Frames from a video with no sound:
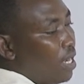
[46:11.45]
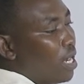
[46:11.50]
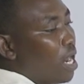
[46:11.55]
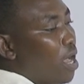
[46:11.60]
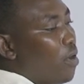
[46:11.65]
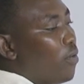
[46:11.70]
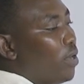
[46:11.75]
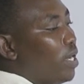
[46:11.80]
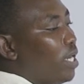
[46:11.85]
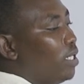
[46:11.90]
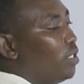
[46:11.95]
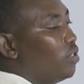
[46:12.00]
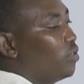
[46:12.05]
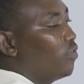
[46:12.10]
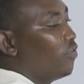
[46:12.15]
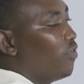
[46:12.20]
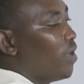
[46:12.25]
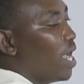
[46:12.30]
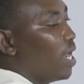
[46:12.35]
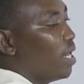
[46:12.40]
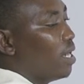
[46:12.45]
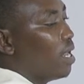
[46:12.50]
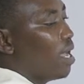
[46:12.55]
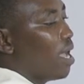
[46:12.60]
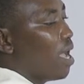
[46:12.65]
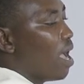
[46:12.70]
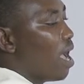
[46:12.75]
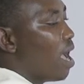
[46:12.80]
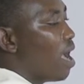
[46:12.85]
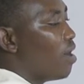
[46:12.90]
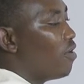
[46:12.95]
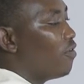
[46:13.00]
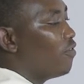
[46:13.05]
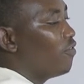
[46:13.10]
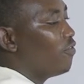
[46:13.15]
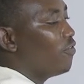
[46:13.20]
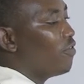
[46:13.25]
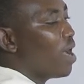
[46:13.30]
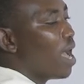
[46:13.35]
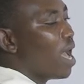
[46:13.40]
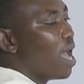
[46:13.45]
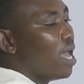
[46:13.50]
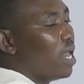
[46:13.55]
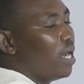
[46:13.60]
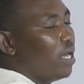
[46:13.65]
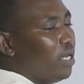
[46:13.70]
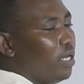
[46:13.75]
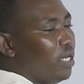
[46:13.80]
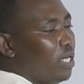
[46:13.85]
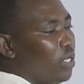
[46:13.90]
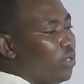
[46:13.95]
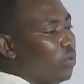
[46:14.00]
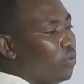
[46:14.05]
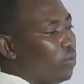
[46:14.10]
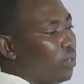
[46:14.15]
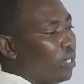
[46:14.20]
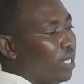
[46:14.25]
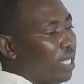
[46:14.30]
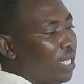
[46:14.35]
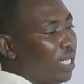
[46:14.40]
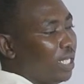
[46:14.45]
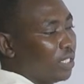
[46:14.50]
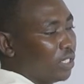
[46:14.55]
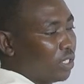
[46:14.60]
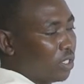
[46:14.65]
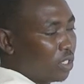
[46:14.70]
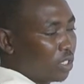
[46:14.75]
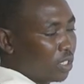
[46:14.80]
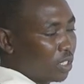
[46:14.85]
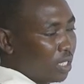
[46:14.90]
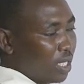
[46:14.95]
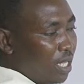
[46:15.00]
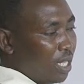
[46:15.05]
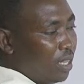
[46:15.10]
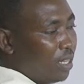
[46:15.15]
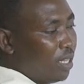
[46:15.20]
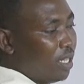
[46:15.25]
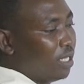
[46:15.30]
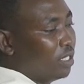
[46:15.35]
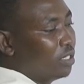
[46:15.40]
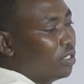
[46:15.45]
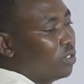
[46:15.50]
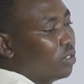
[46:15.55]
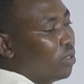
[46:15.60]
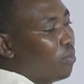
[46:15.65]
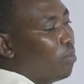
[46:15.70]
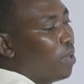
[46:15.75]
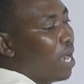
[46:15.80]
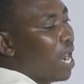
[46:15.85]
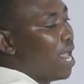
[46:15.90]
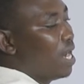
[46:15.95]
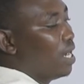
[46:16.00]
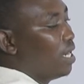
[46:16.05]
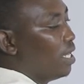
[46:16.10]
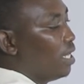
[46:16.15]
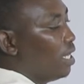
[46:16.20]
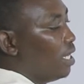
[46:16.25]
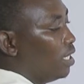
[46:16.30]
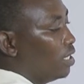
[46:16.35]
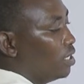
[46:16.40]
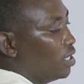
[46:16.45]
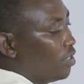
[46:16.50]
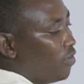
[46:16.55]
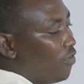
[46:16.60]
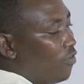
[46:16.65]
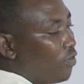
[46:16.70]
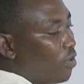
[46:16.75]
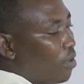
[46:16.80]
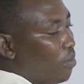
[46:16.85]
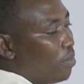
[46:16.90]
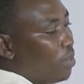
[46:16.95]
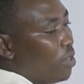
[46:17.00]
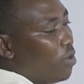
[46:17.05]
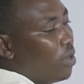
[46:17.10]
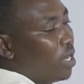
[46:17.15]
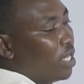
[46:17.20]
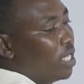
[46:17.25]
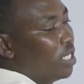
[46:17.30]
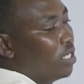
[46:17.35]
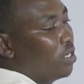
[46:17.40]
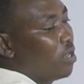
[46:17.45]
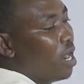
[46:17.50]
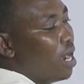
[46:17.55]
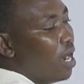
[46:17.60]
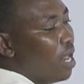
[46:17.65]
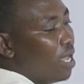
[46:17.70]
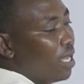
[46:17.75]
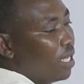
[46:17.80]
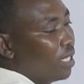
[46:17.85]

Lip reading: Now we need to find how far due east this plane is from the original